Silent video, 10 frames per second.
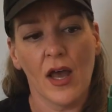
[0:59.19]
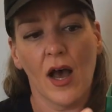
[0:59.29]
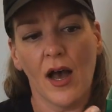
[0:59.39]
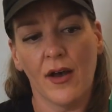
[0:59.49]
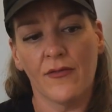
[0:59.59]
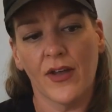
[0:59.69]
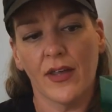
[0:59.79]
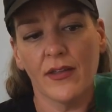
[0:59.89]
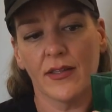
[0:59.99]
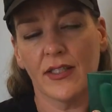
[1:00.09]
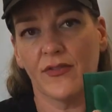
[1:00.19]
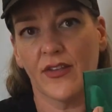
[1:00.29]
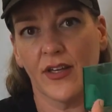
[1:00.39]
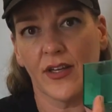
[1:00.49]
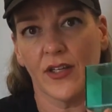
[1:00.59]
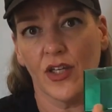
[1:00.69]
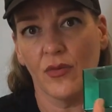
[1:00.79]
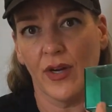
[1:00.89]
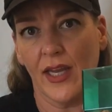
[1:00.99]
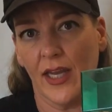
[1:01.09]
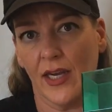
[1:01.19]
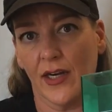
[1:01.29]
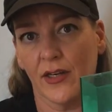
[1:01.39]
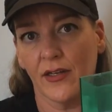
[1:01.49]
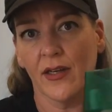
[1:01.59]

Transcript: of the unit here.